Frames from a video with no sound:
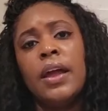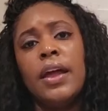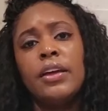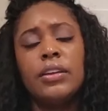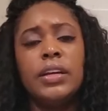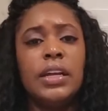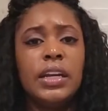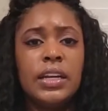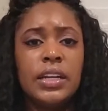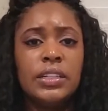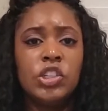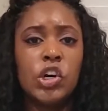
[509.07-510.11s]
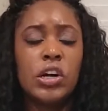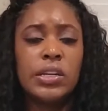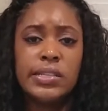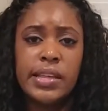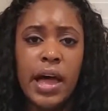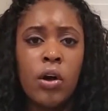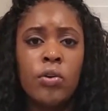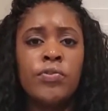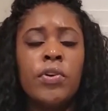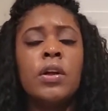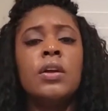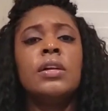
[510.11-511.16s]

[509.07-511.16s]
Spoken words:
and getting into herself,